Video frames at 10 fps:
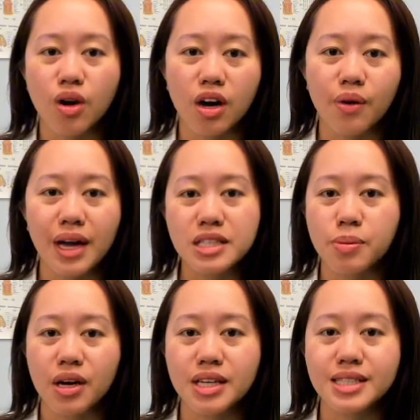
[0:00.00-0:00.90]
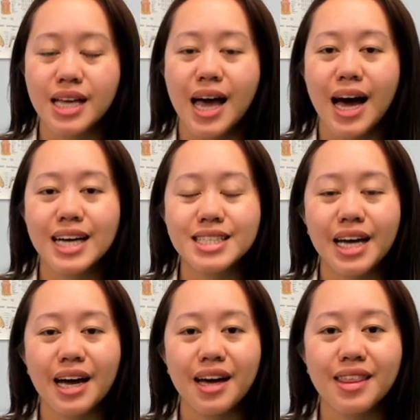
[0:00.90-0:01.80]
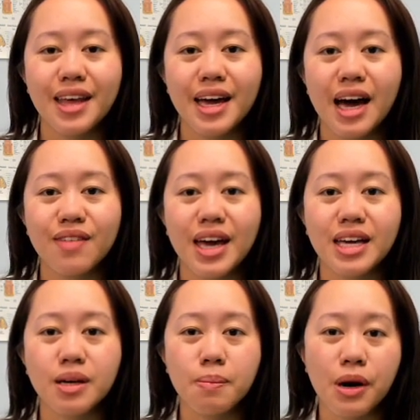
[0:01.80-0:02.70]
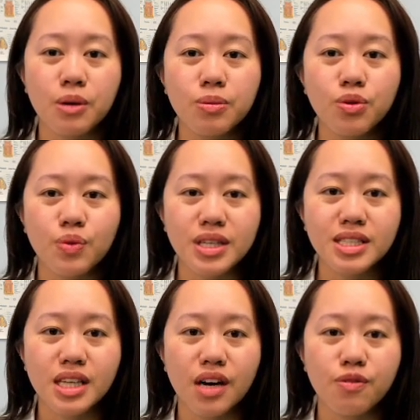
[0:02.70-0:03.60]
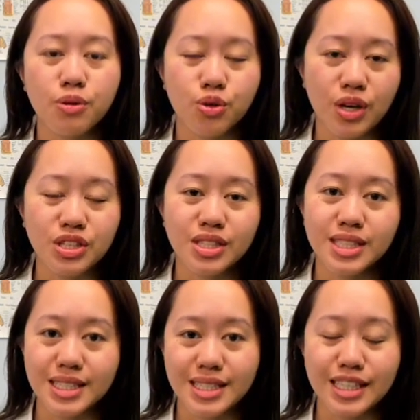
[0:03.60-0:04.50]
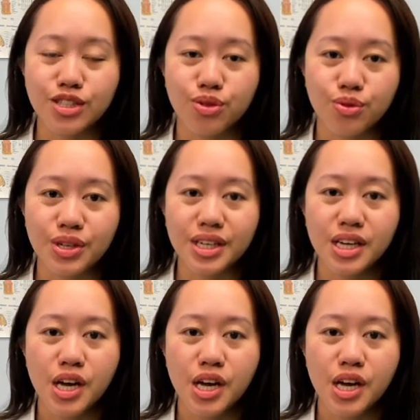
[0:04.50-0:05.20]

autoantibodies, as they have a comparable risk of progression to stage 3.